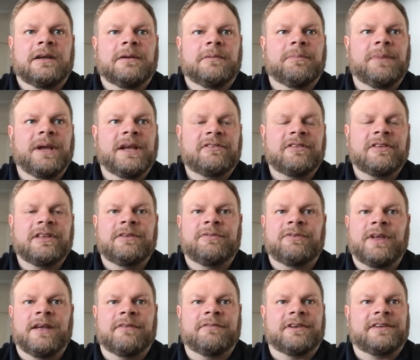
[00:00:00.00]
basically, if
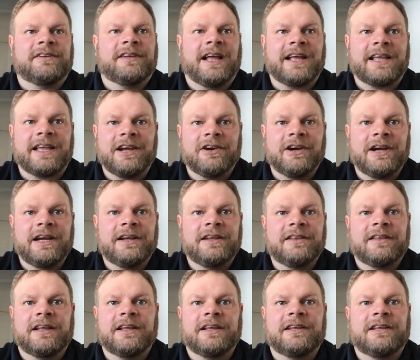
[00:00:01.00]
you have a deck area
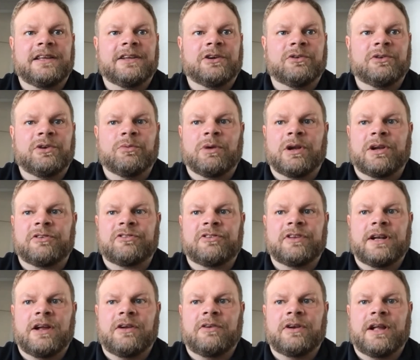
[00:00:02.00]
that you want to
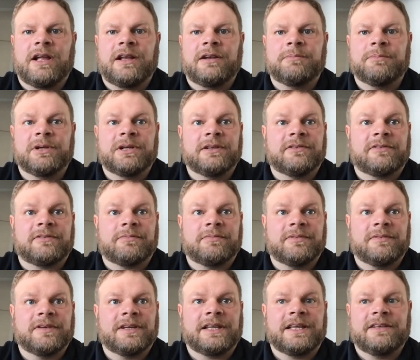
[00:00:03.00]
sit down on, but it
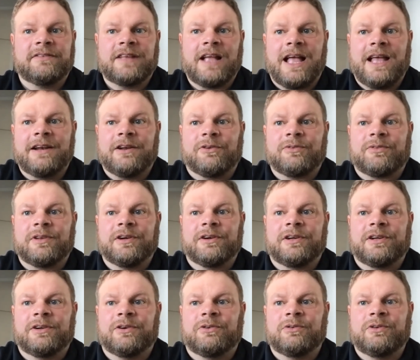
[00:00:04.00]
gets hot out there,
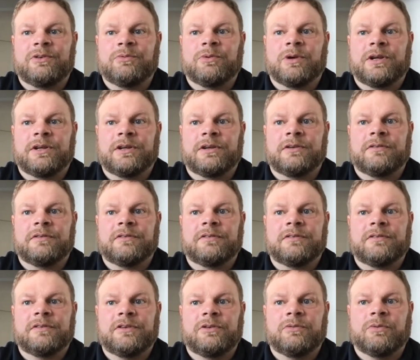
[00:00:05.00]
you want
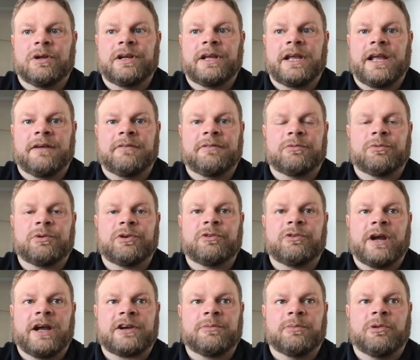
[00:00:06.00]
to have a
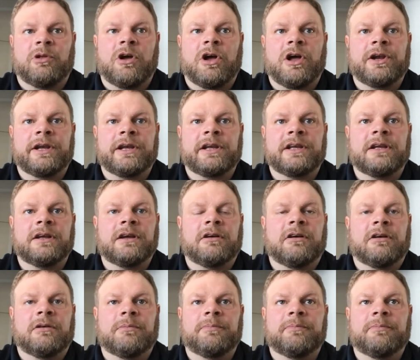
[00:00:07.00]
retractable awning.
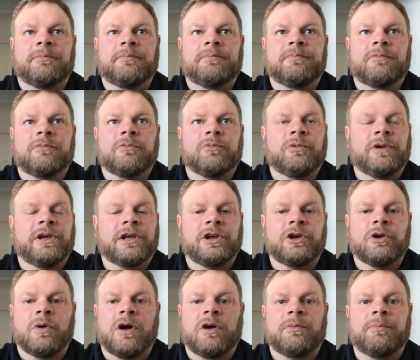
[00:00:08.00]
We can
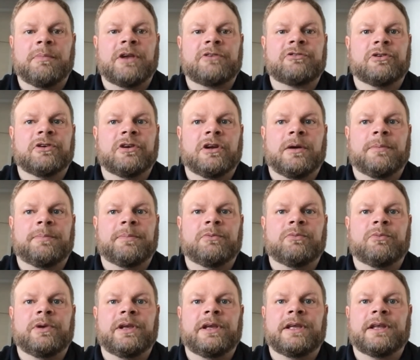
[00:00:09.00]
go out and measure it up,
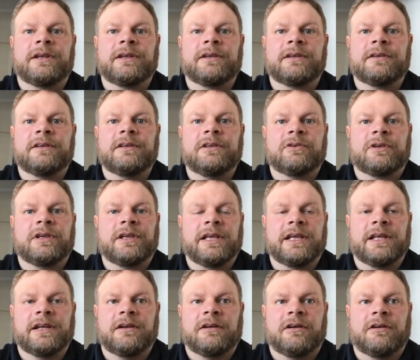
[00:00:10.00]
and you can
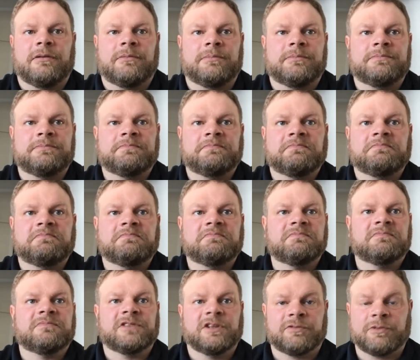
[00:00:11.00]
get
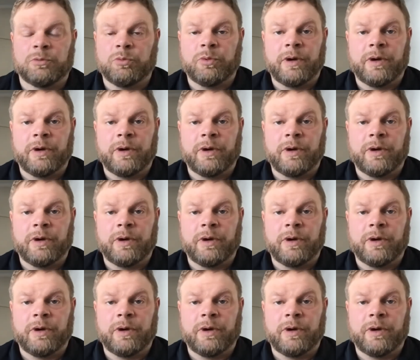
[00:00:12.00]
different